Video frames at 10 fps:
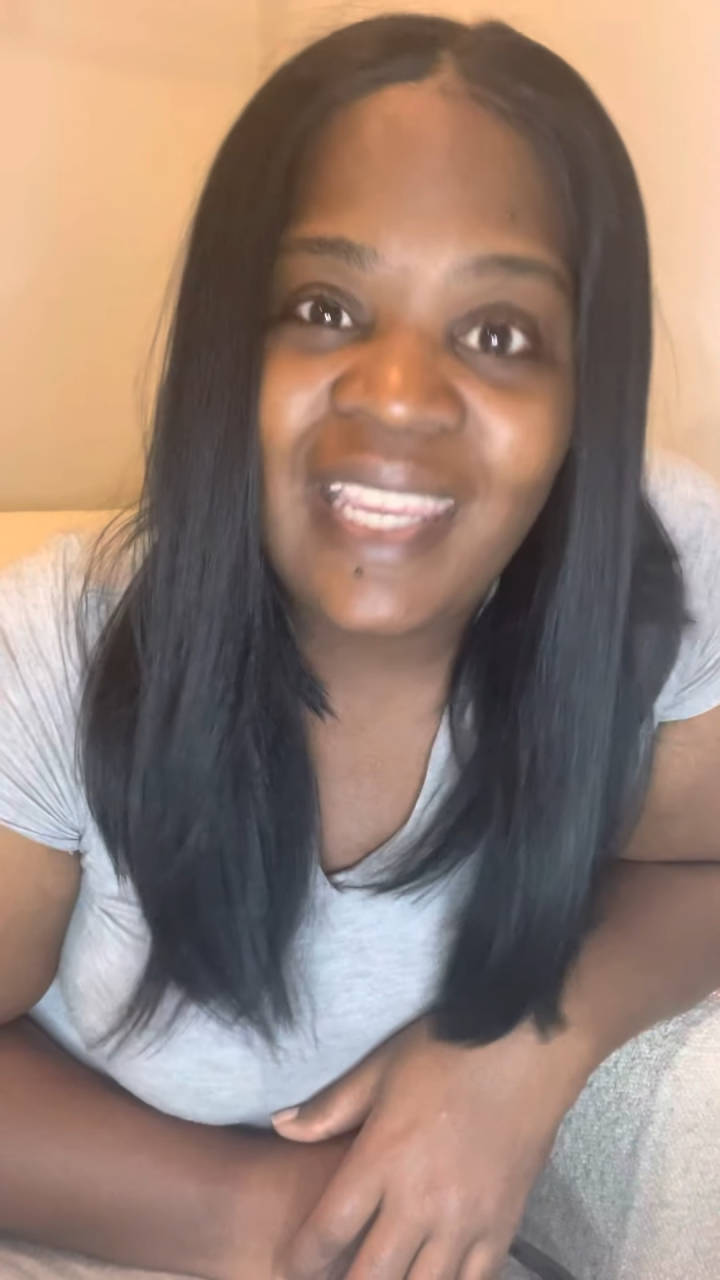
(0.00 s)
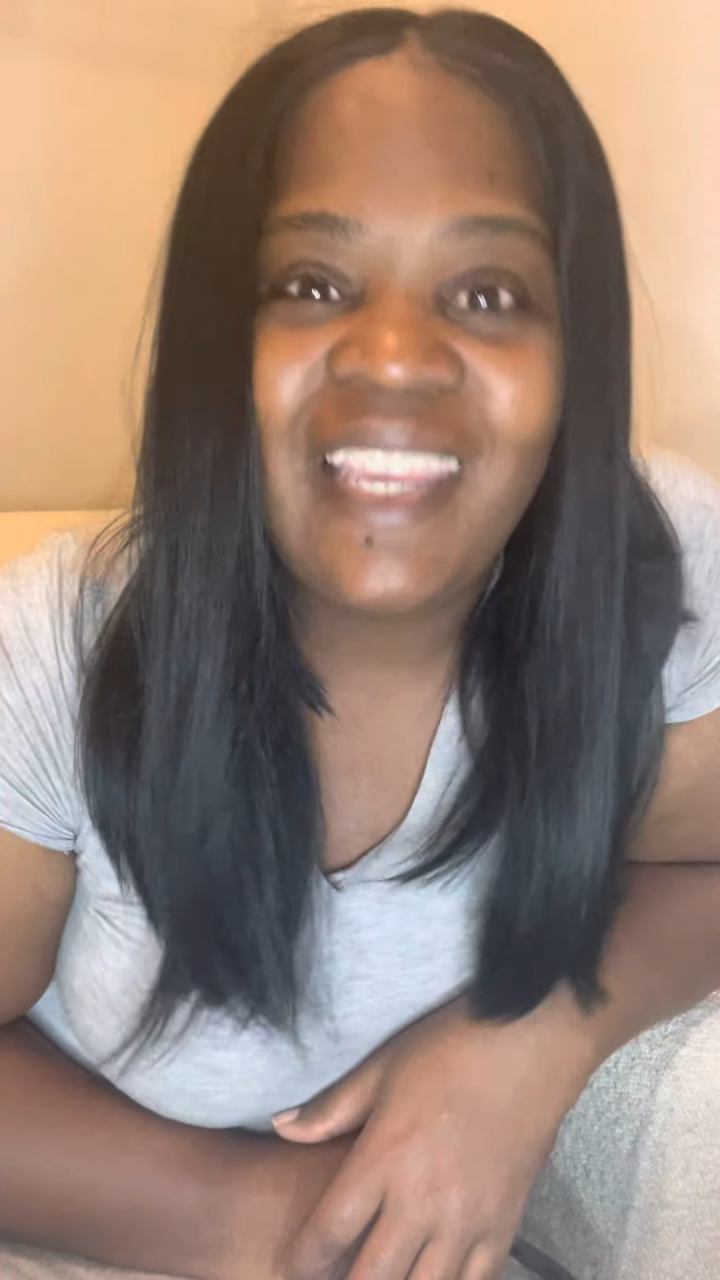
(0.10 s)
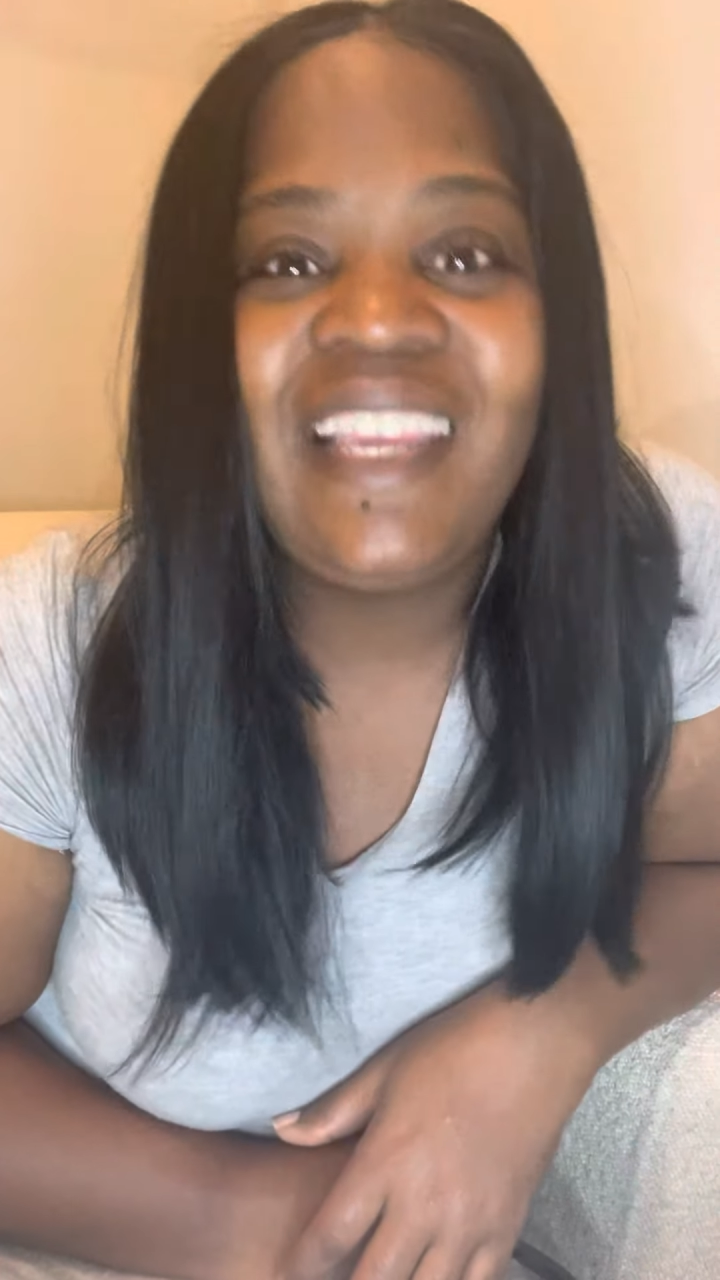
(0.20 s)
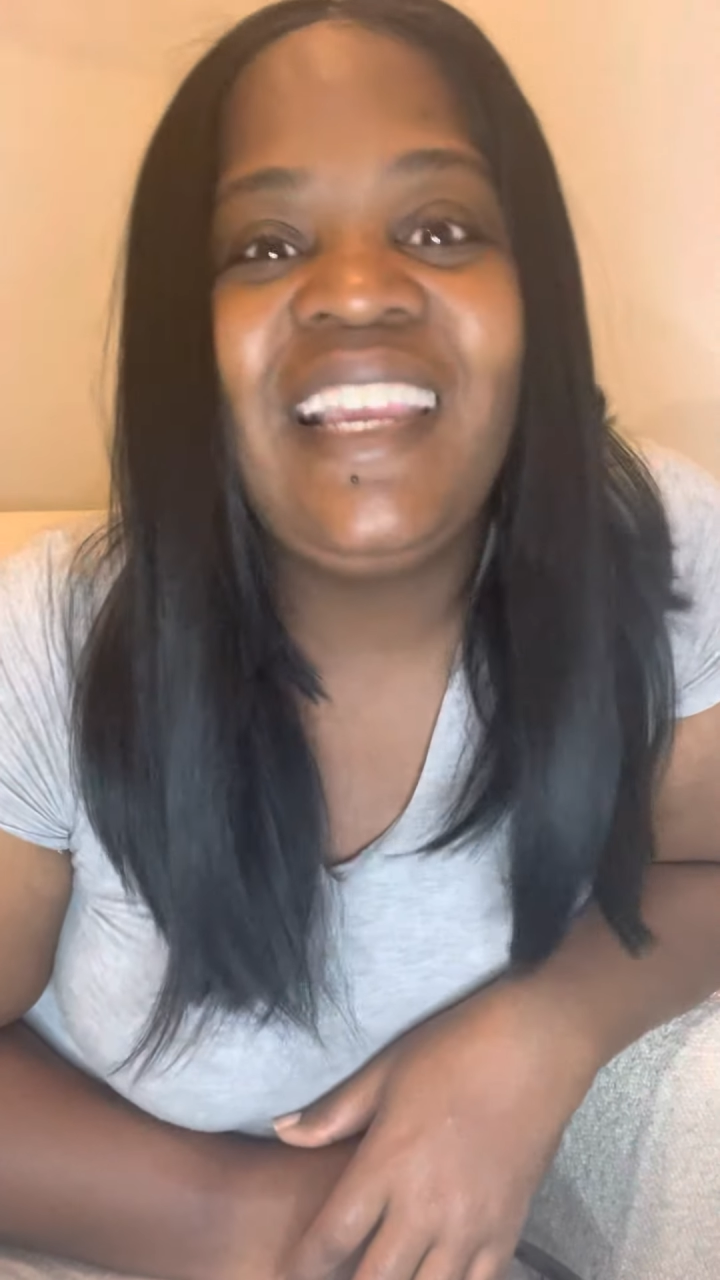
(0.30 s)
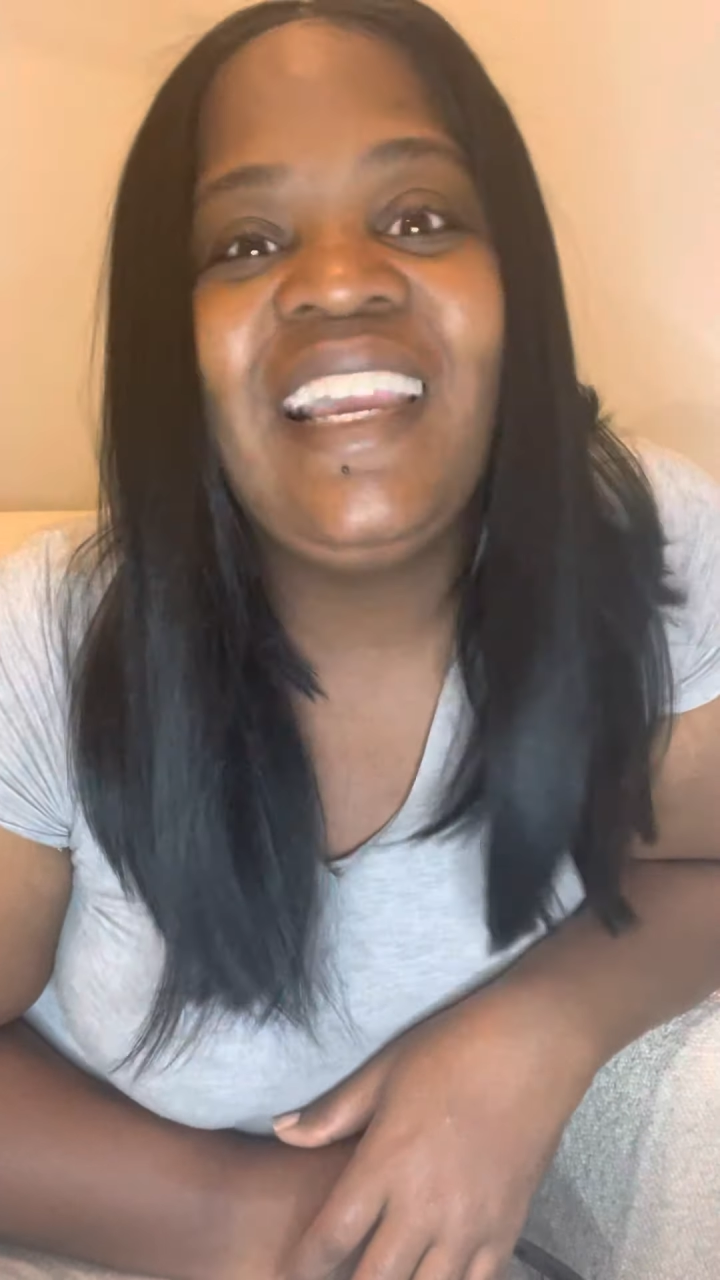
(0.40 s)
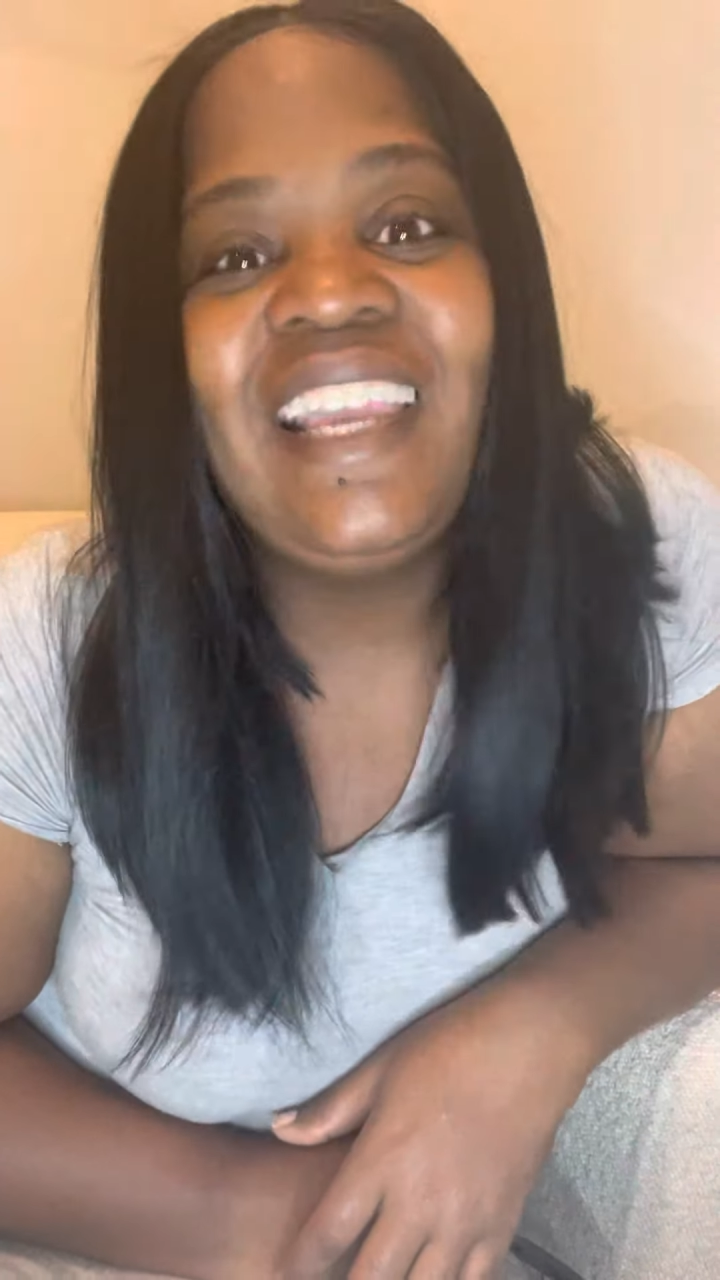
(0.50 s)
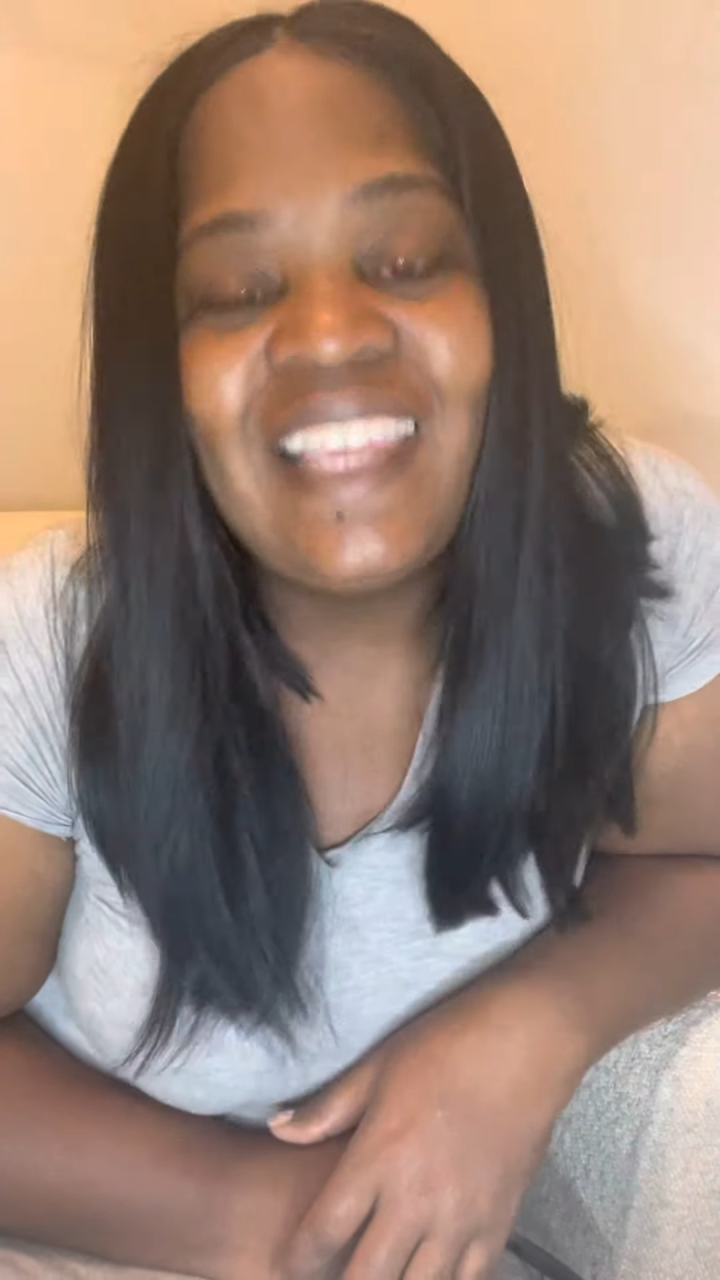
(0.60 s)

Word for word: and